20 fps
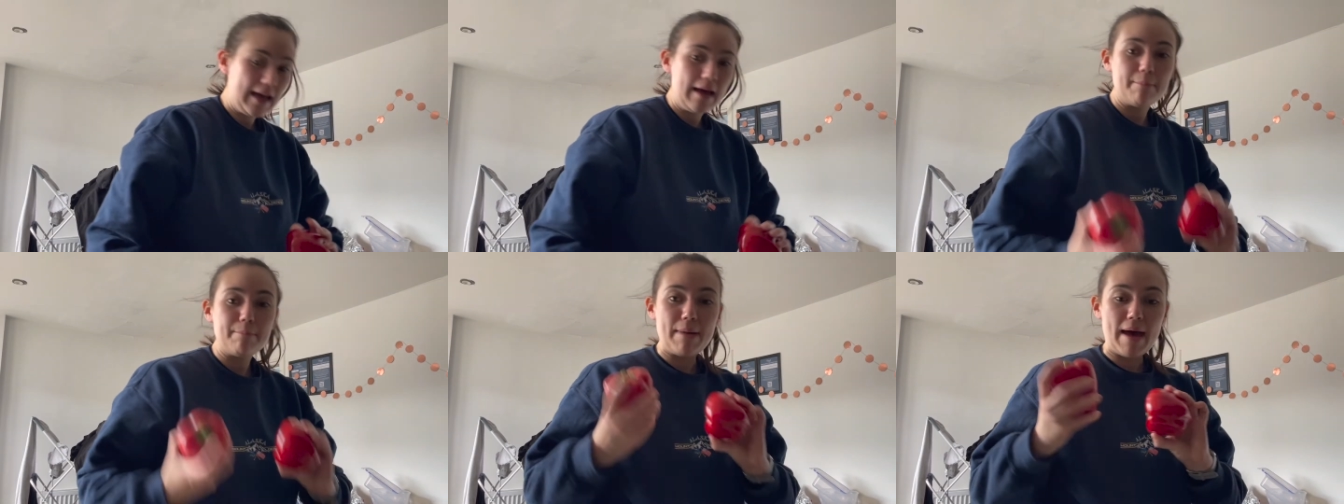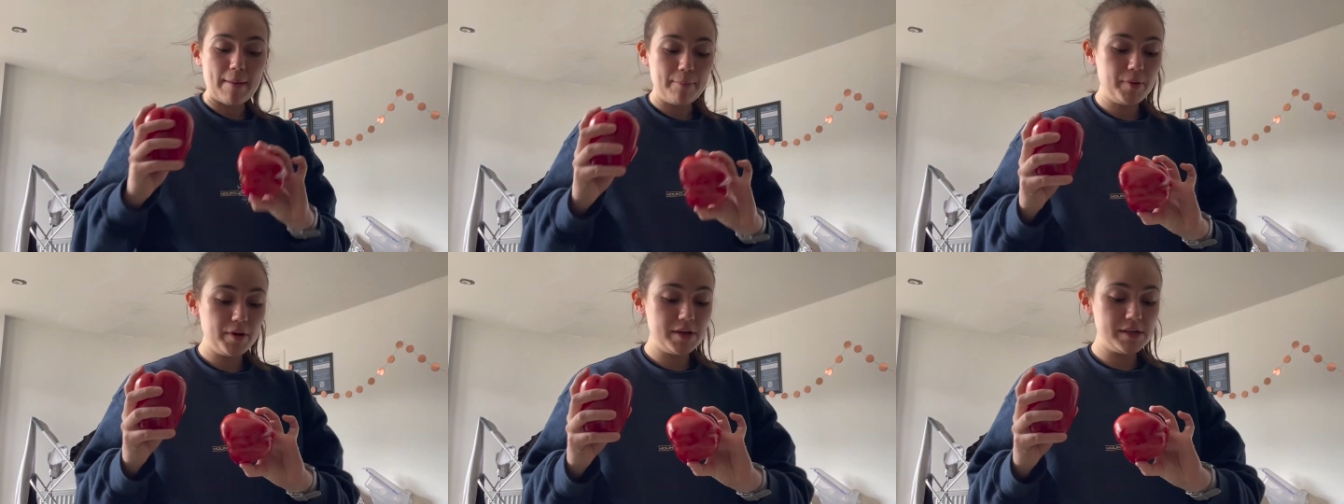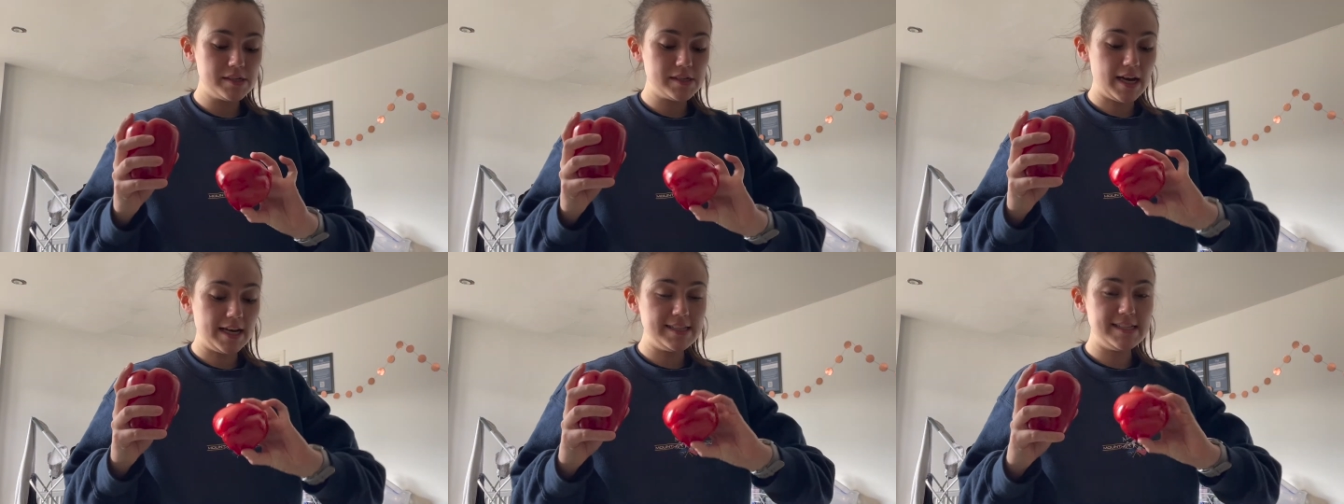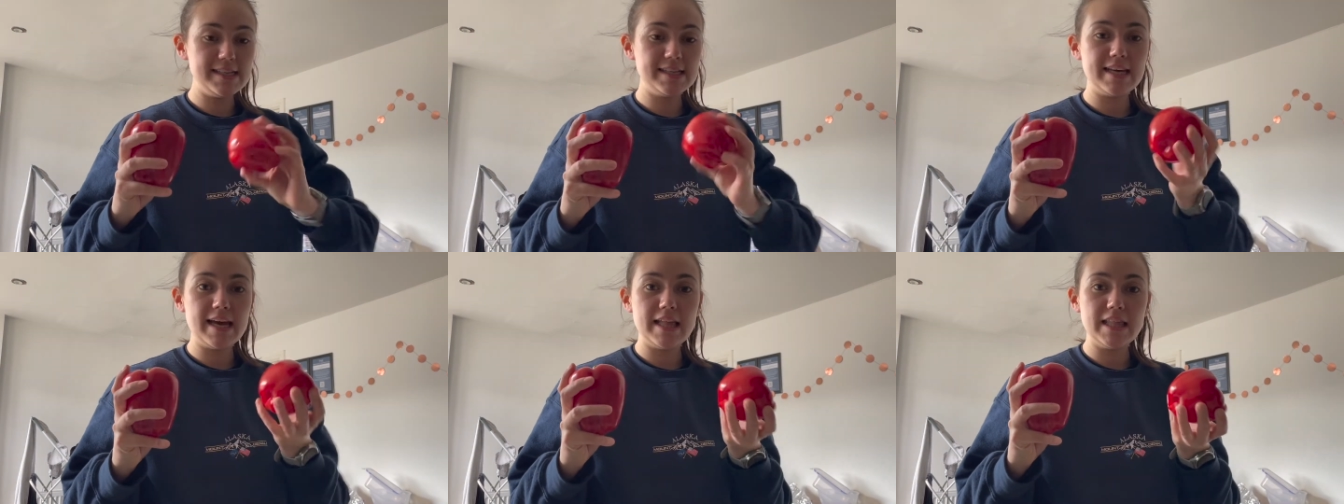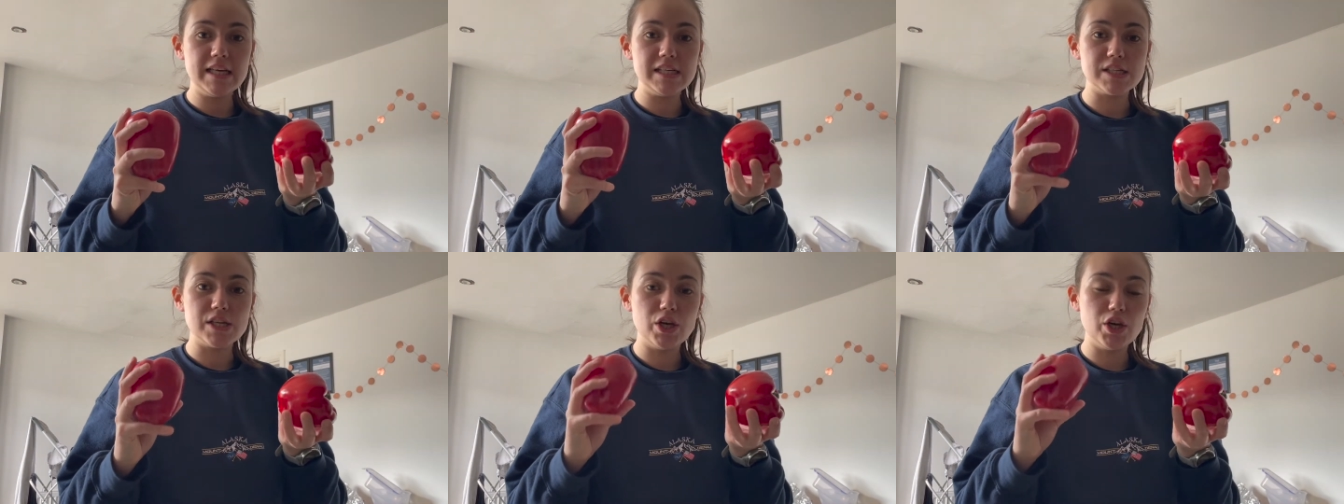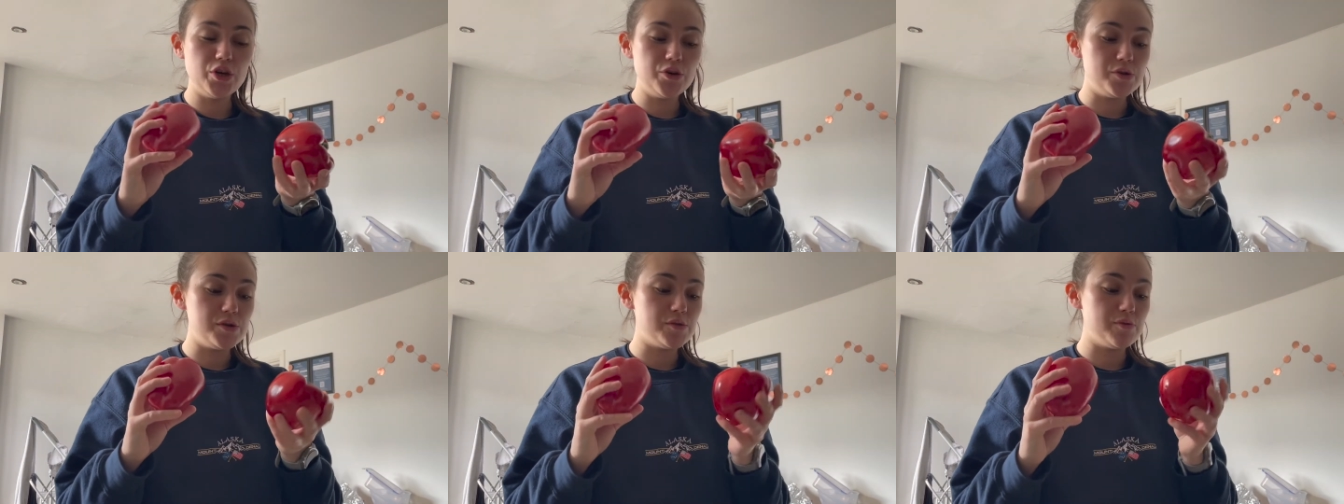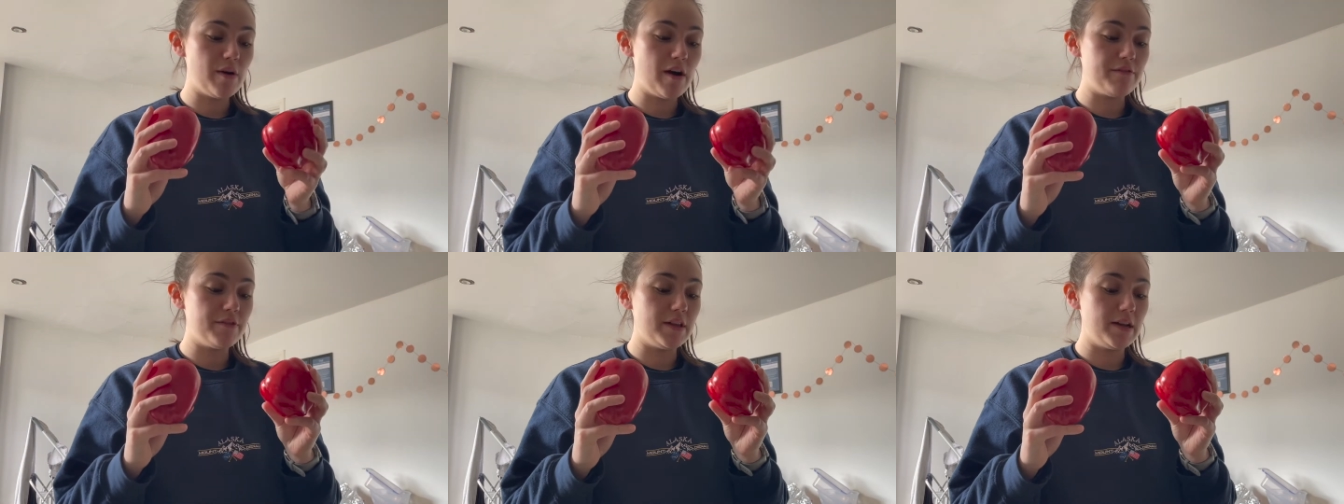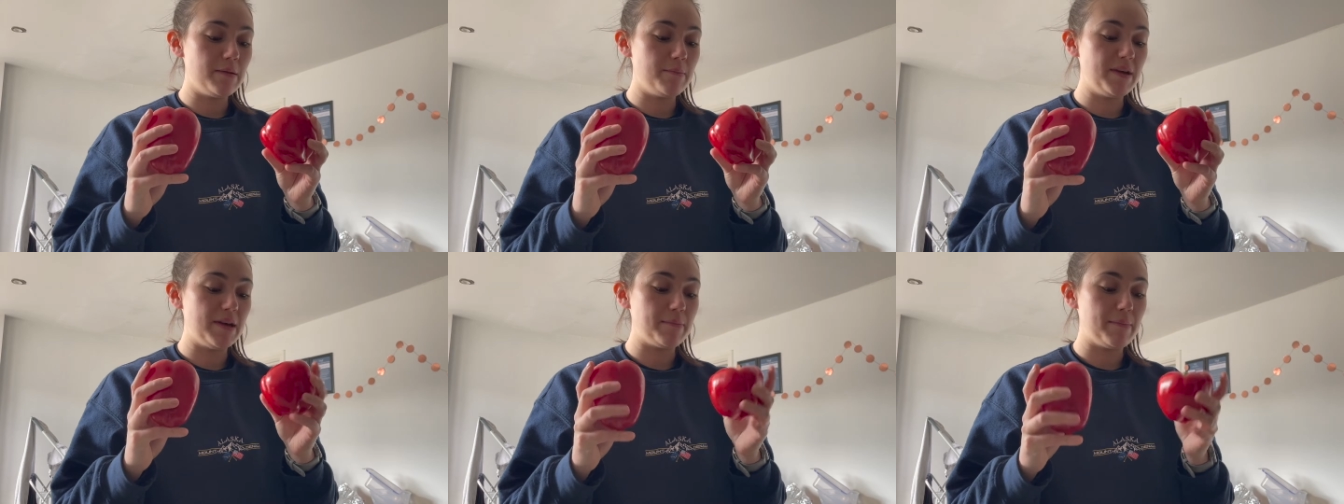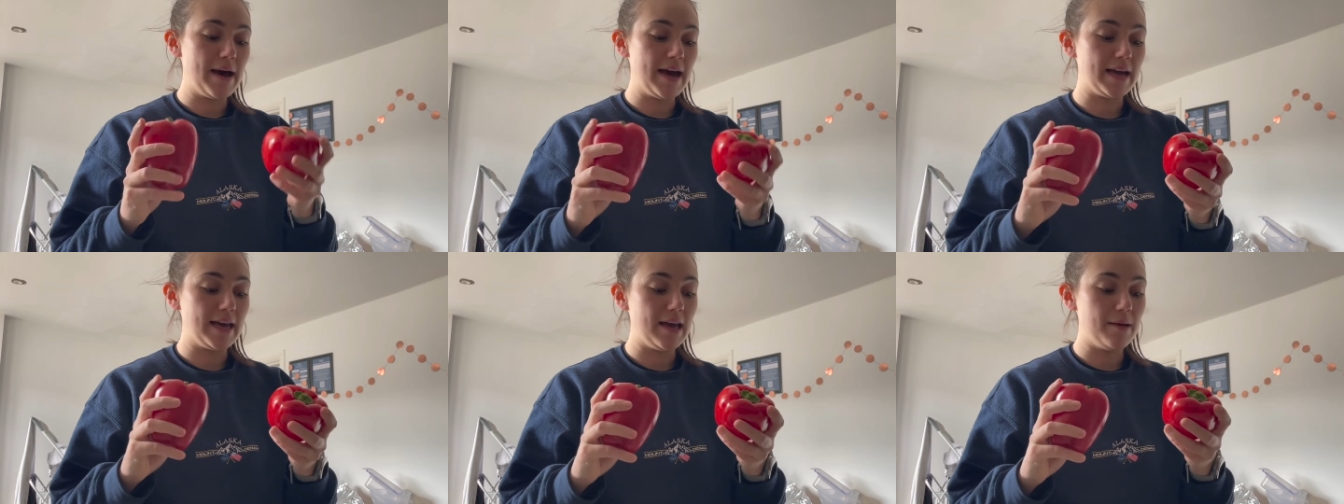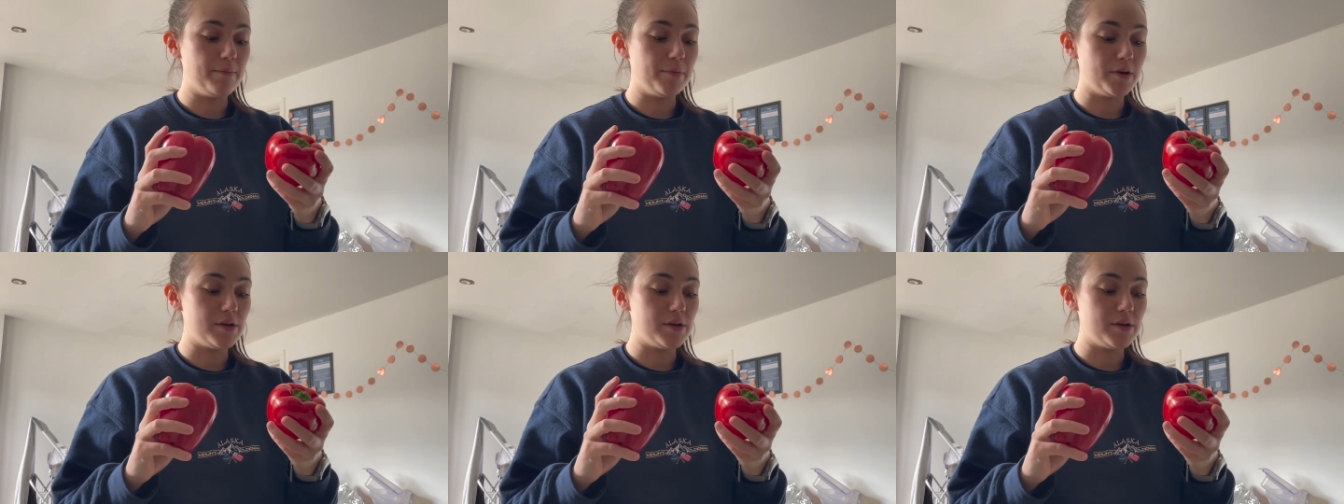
Peppers, I did get these loose rather than a big packet